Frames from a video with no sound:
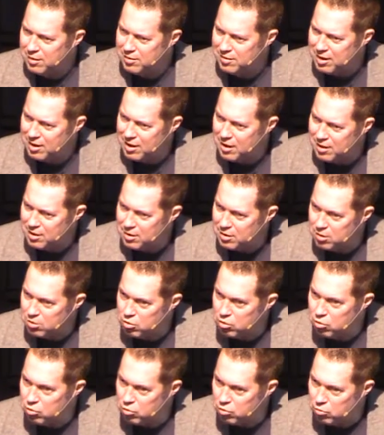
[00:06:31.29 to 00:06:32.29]
tend
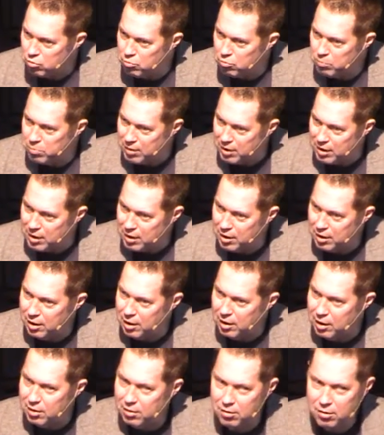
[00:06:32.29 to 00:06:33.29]
to
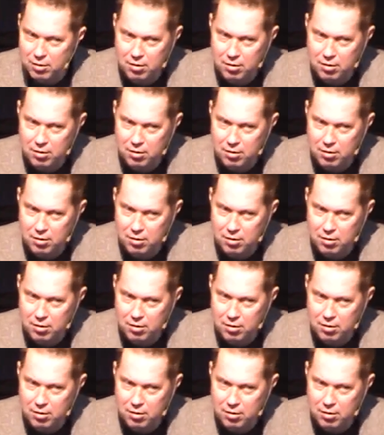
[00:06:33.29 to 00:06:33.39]
be